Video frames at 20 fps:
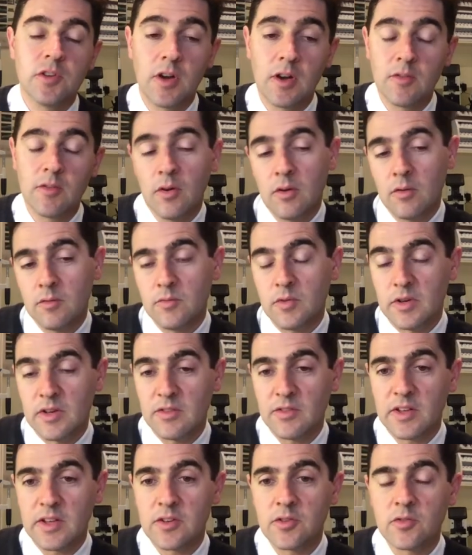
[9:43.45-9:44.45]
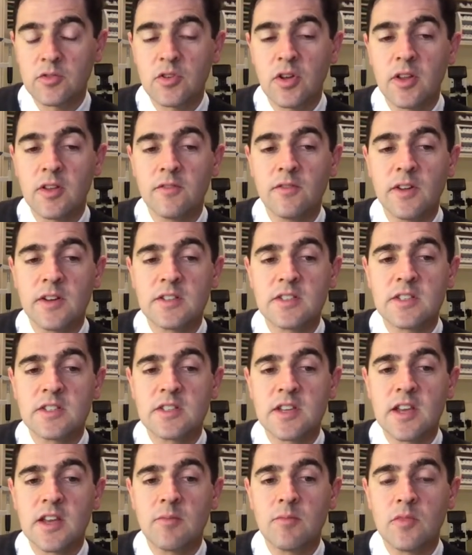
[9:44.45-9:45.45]
I'm definitely going to do a dilated fundus
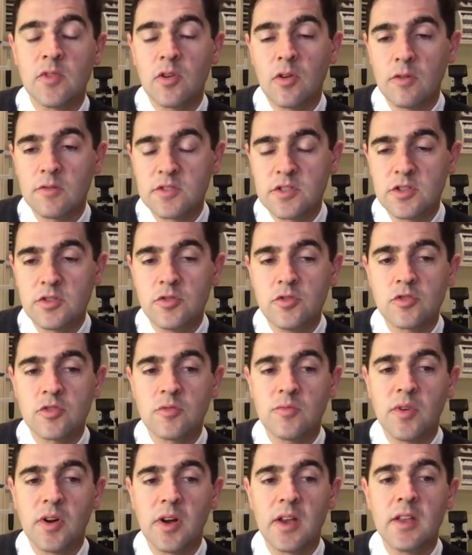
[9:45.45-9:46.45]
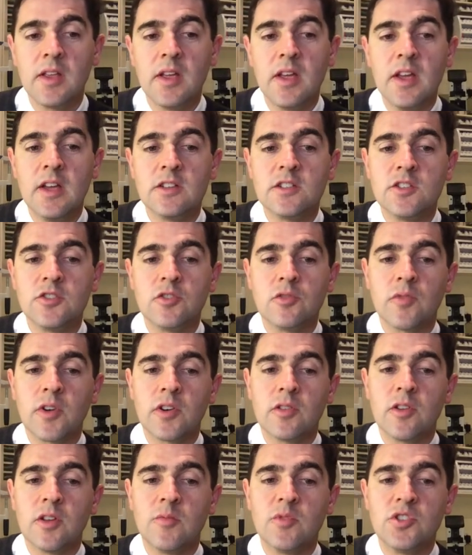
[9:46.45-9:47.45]
exam, obviously use all my digital
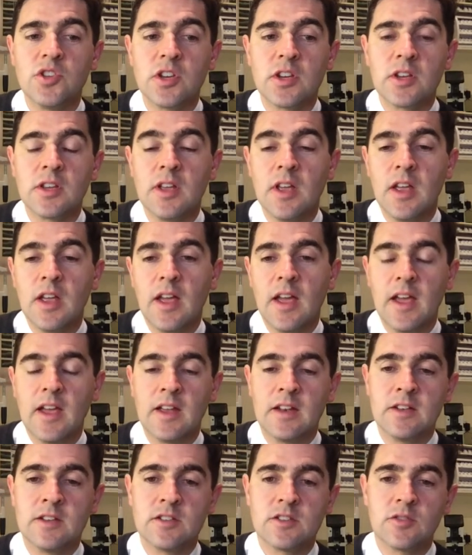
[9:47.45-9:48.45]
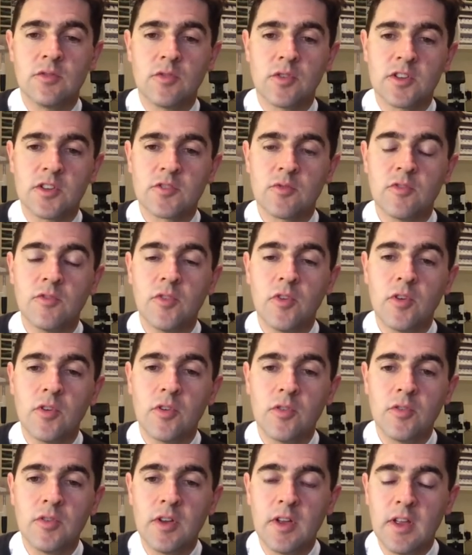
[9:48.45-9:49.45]
retinal imaging and organise a
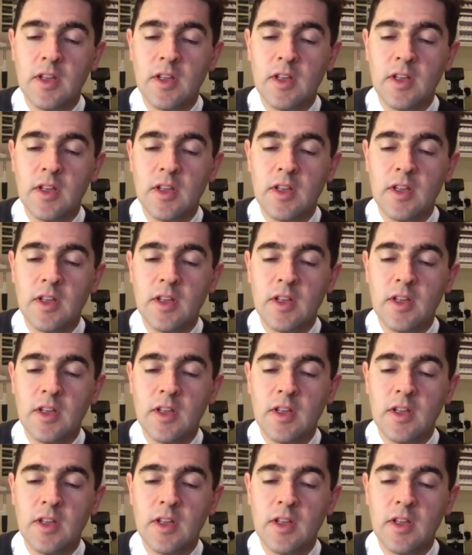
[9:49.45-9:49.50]
referral.